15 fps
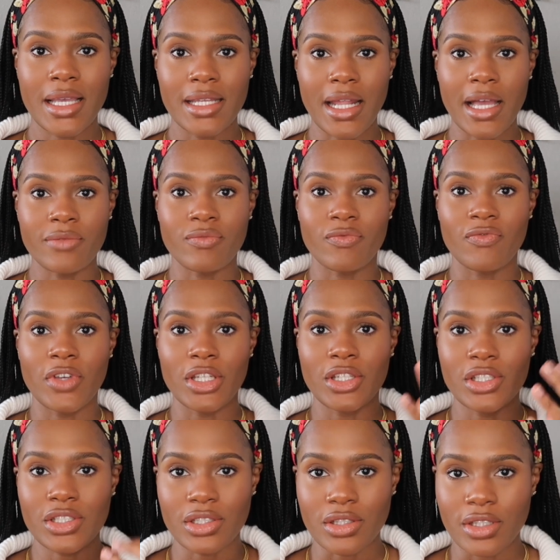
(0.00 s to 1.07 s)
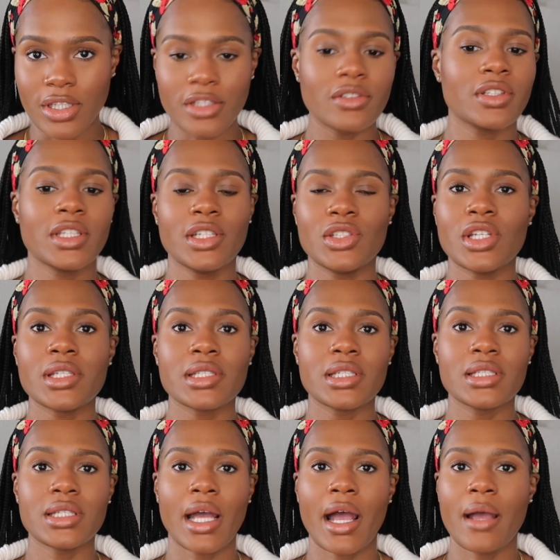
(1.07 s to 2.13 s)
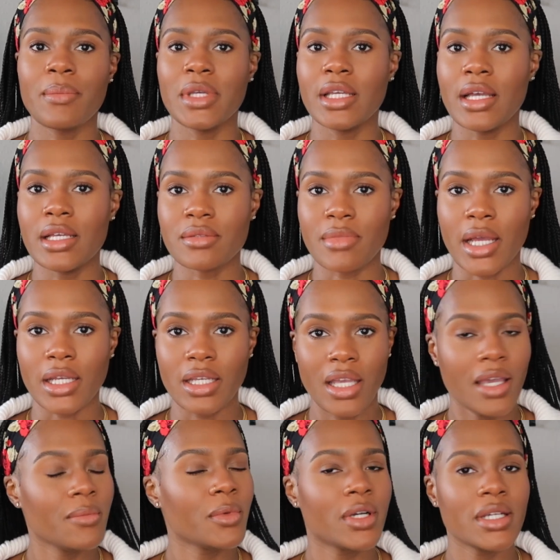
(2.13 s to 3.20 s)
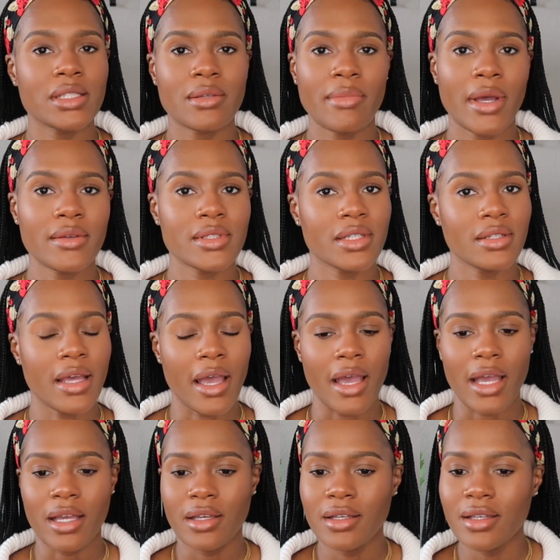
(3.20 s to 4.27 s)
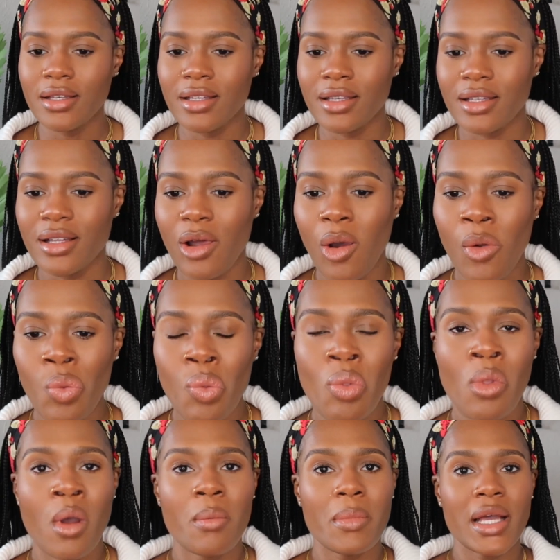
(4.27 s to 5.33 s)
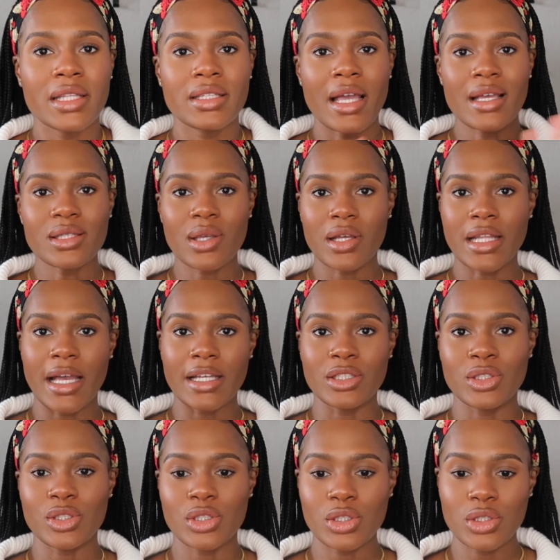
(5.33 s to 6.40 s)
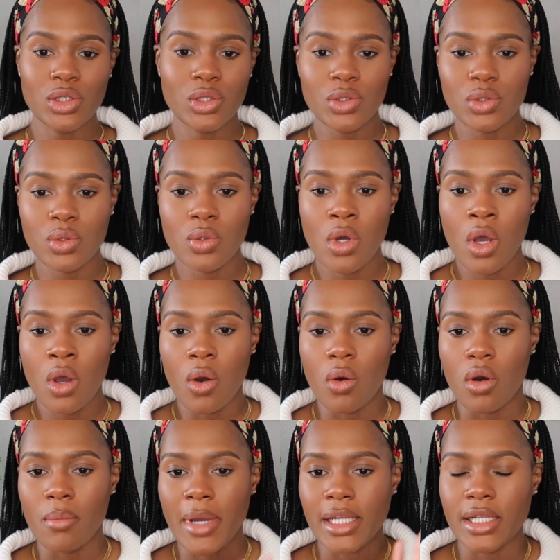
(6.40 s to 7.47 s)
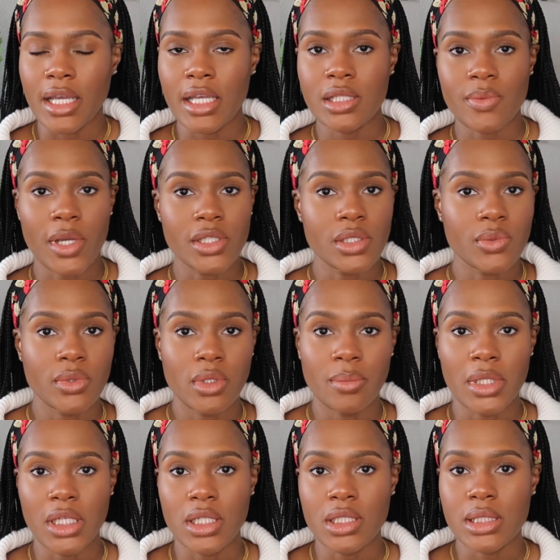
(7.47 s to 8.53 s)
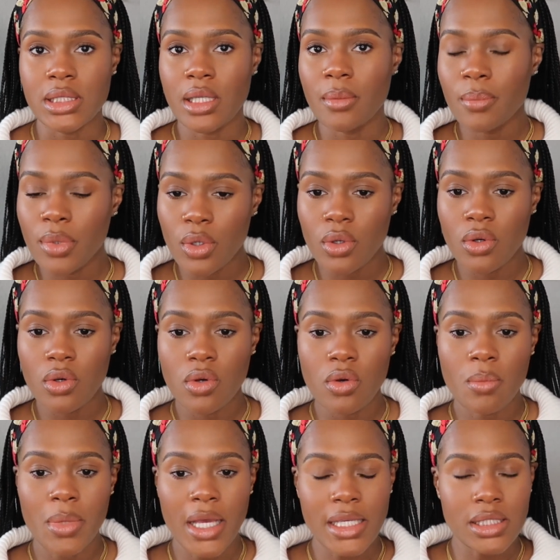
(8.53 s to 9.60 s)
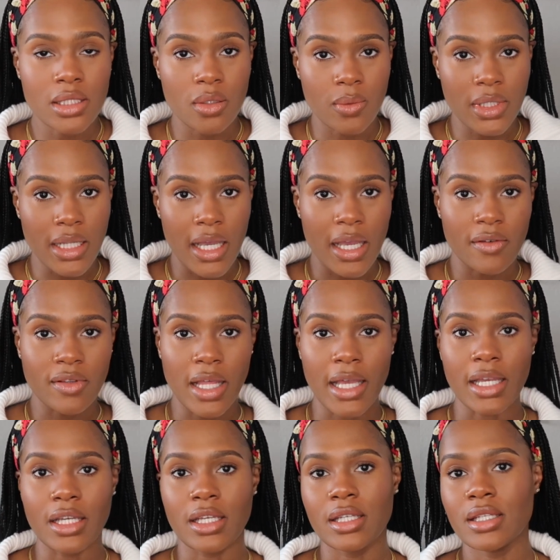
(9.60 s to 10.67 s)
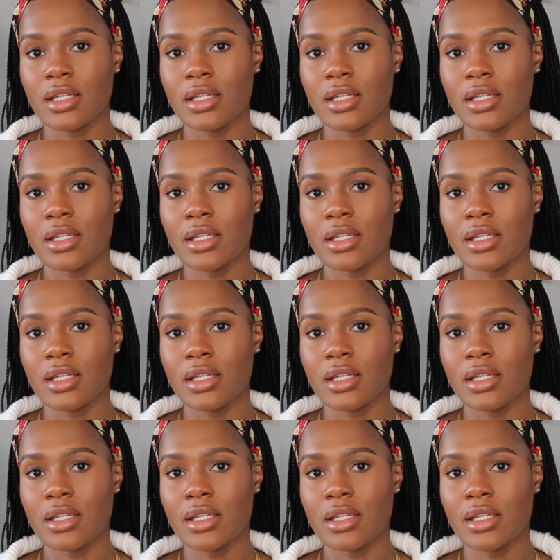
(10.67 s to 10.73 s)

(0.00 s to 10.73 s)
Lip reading: And I finished literally just in time because my camera is about to die. But that's all I do on my days where I just want to be simple, but I still want to have like,